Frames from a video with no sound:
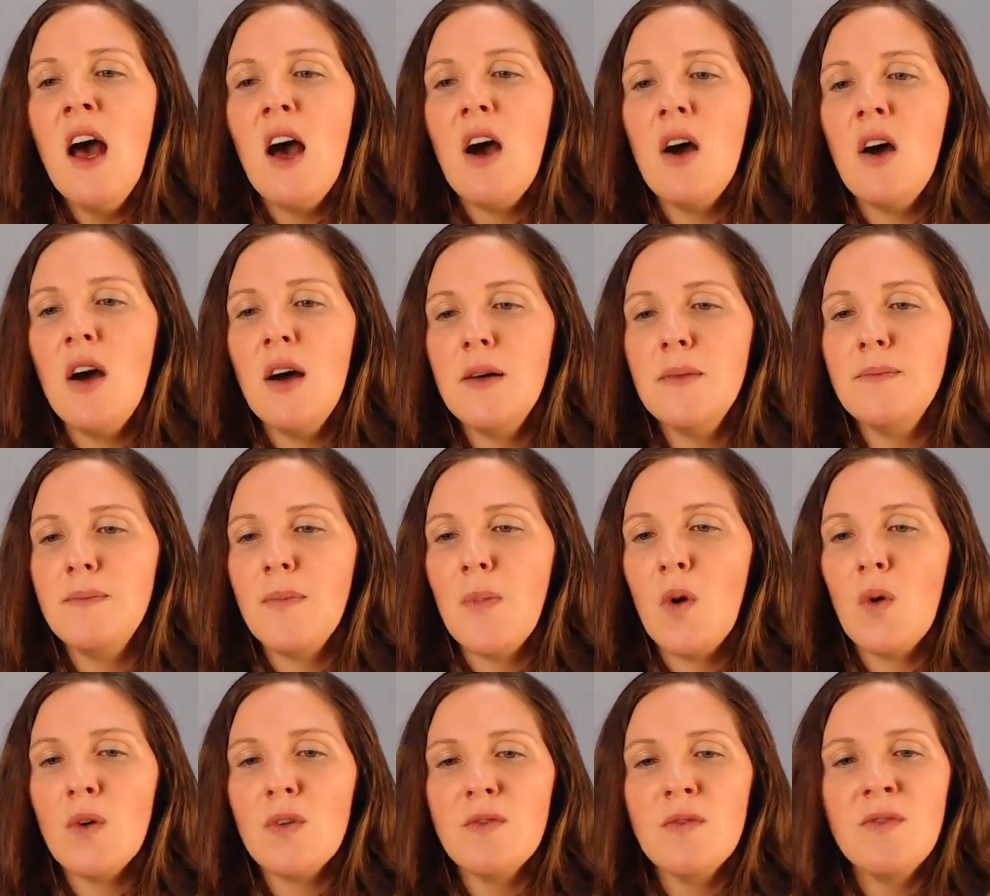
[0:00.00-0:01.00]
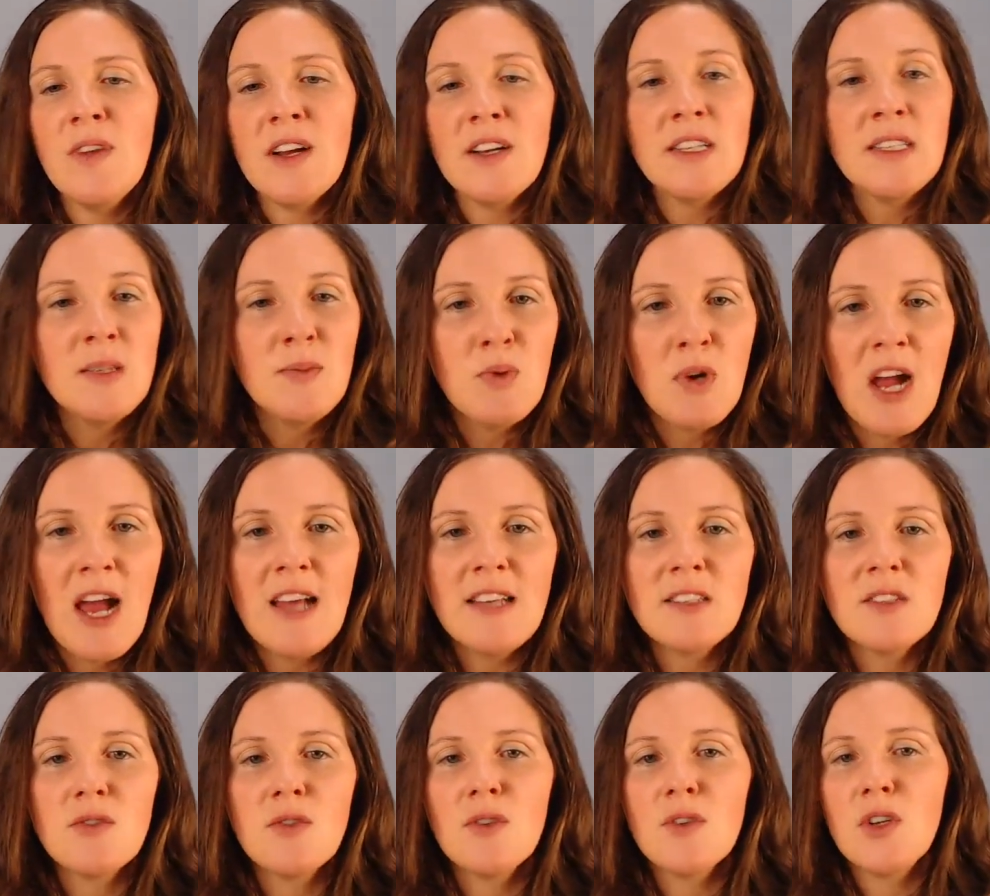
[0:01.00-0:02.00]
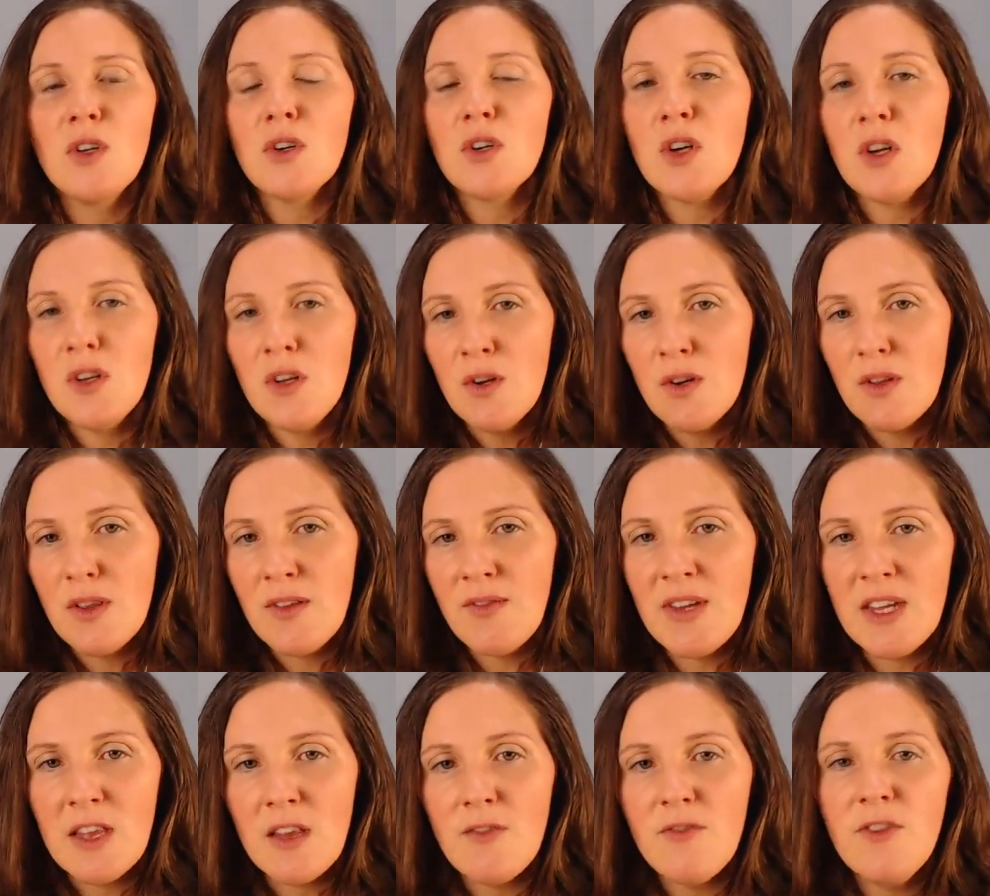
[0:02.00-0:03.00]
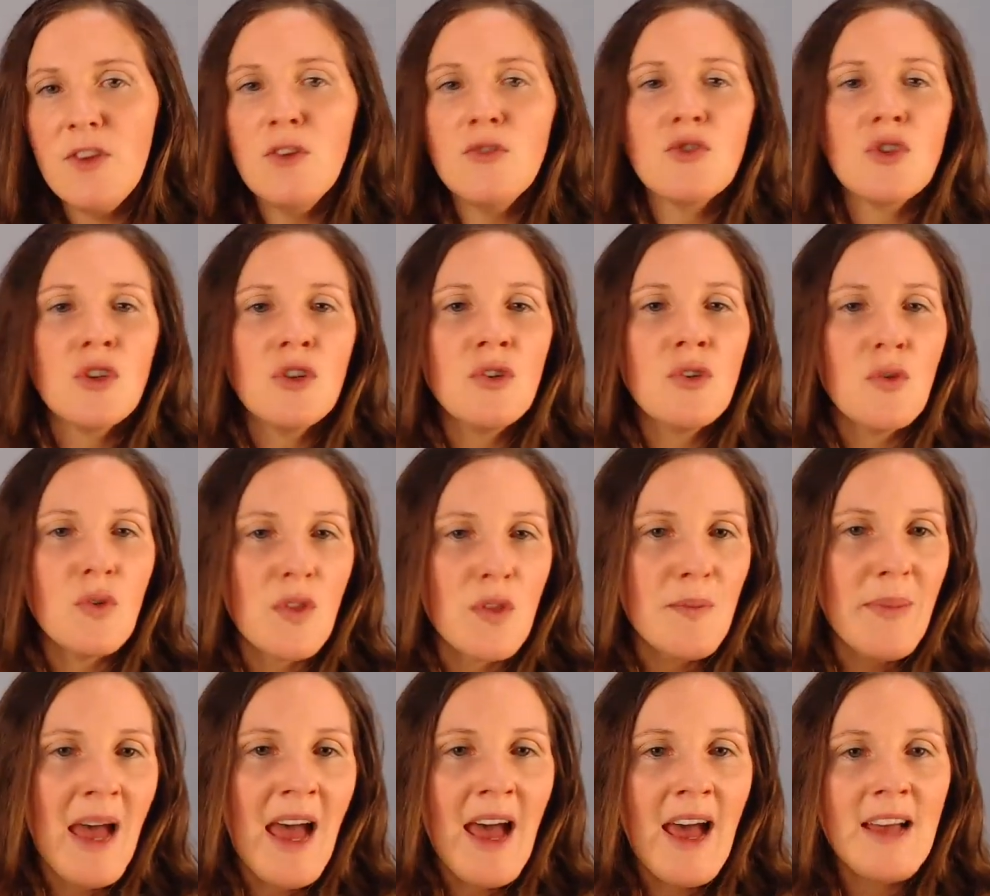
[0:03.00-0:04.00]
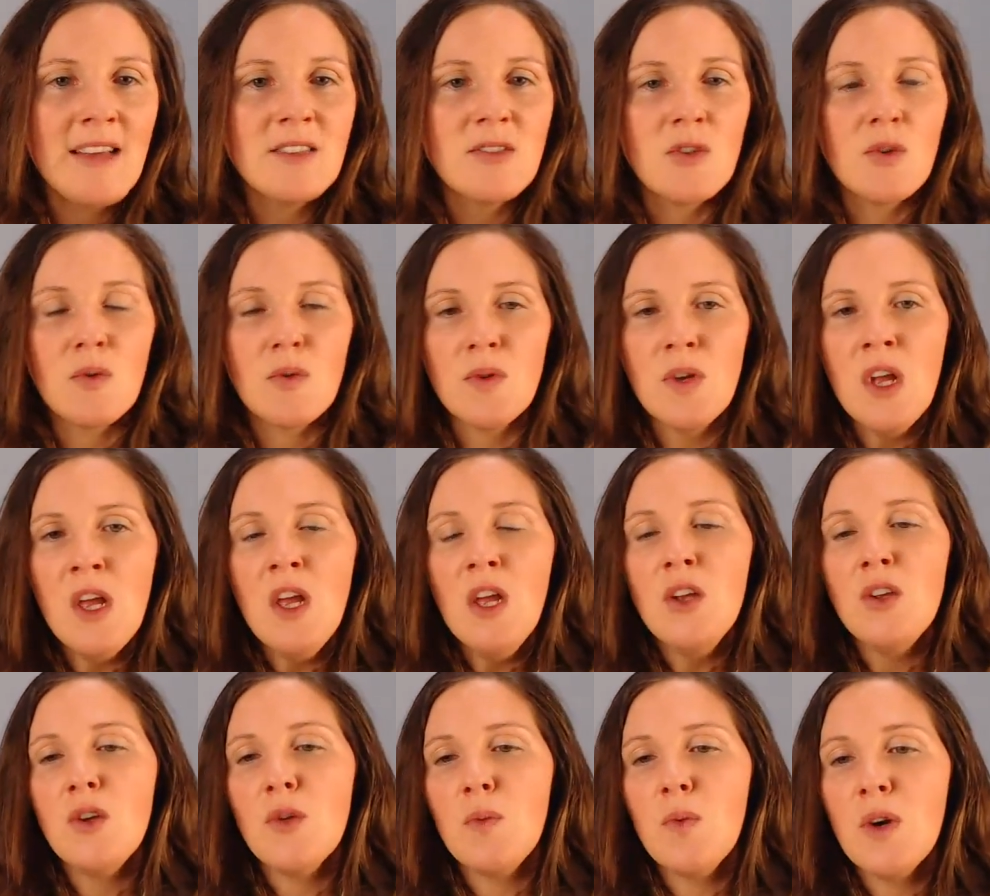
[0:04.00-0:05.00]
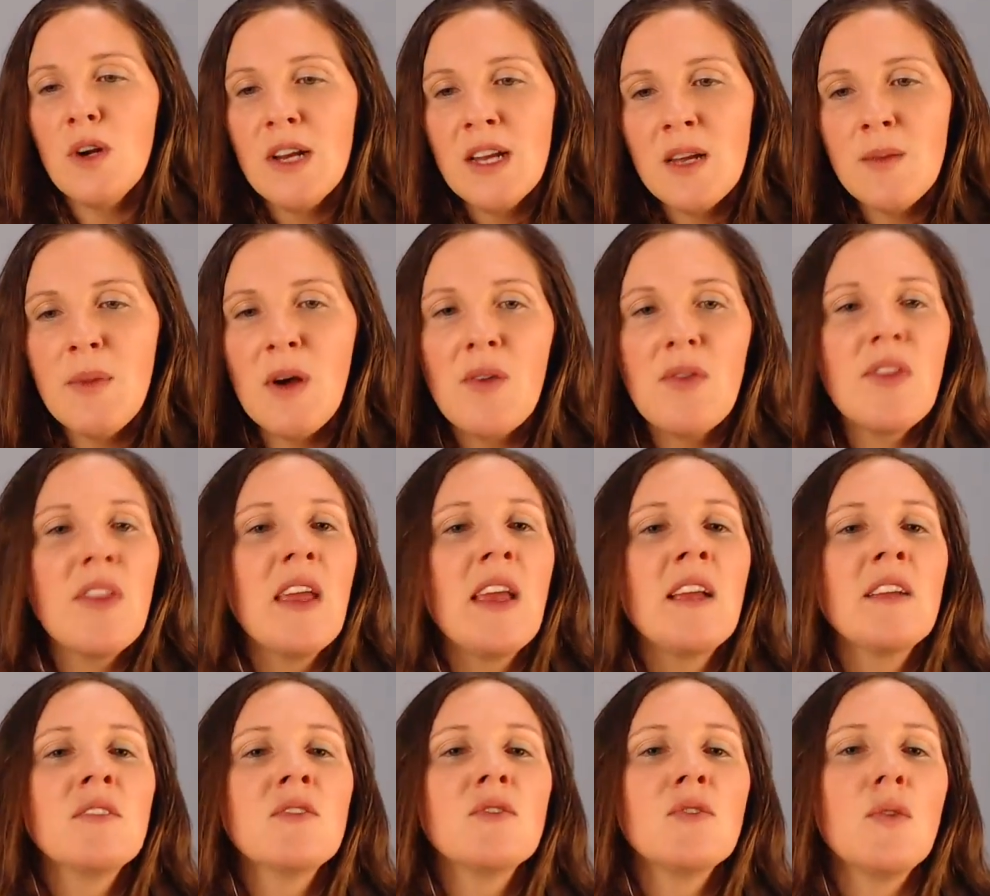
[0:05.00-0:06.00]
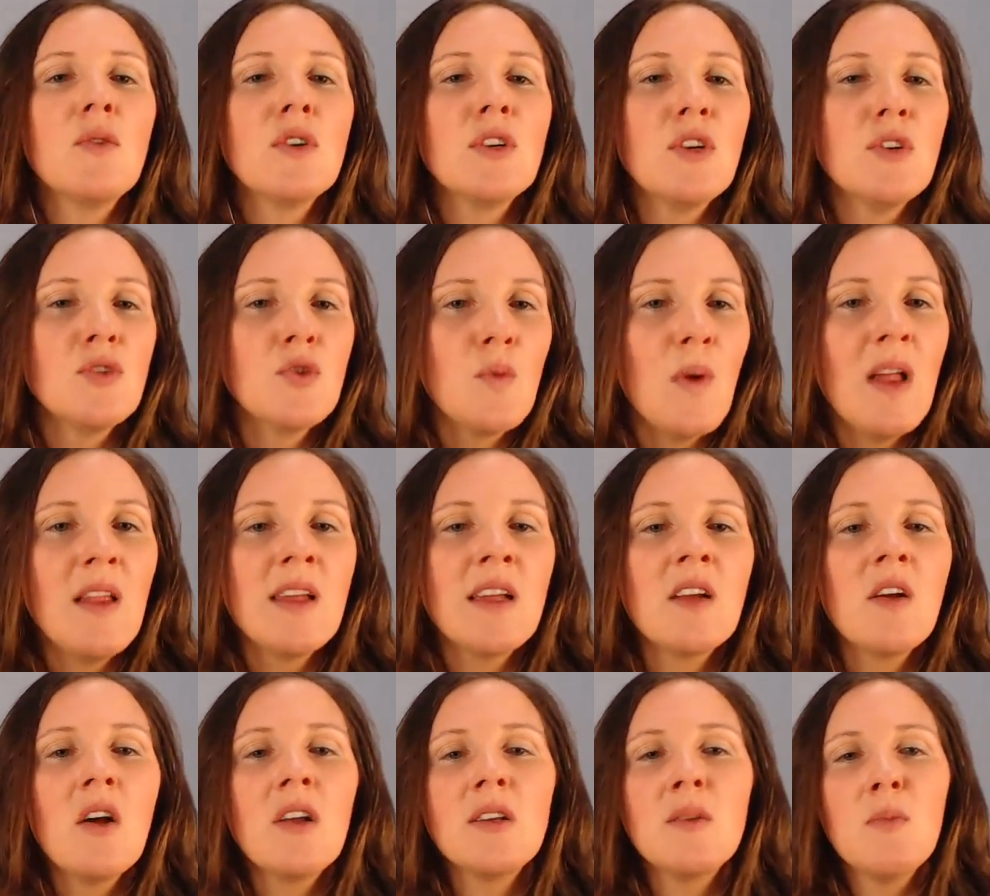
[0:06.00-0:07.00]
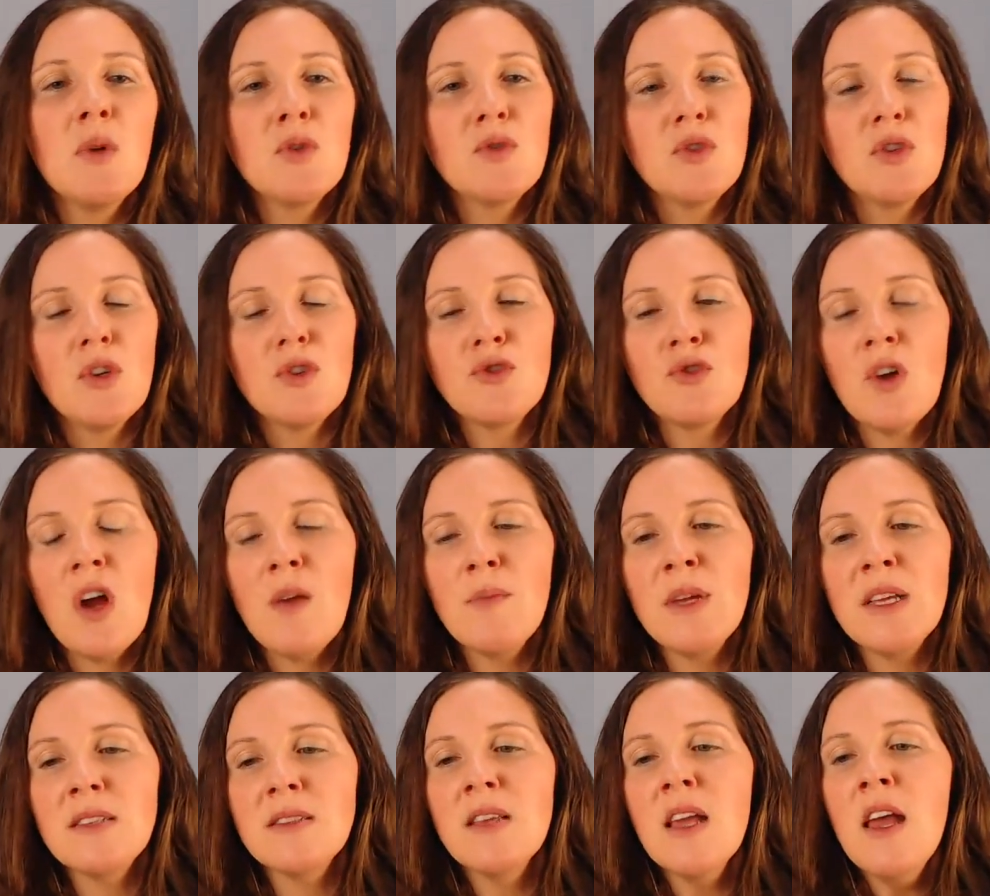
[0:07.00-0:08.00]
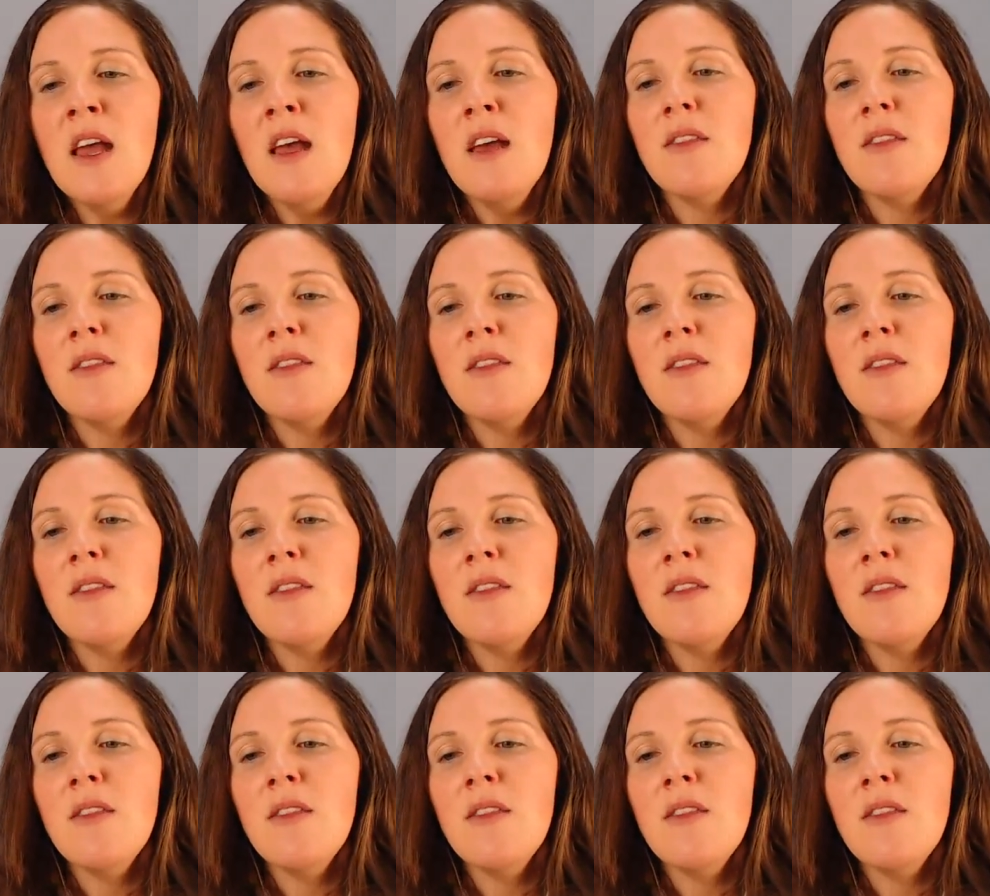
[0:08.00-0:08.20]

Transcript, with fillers: or very depressed, or you're living in the future or the past, you're worrying about things, or you're dwelling on emotional traumas,